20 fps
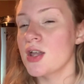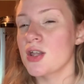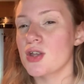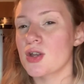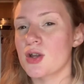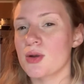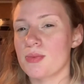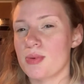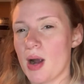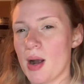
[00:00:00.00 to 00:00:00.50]
you
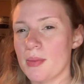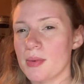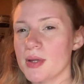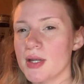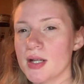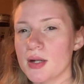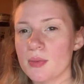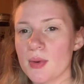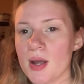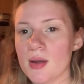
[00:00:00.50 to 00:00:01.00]
could probably
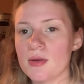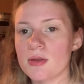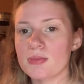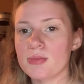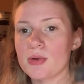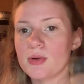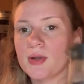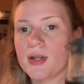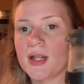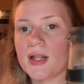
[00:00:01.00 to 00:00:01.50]
get away with
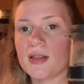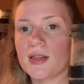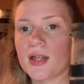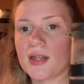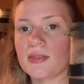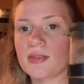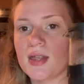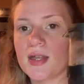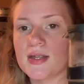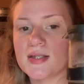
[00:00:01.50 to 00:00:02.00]
brewing it
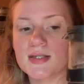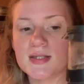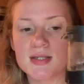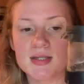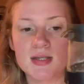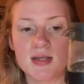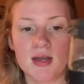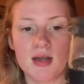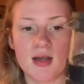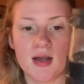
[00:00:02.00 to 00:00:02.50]
like this.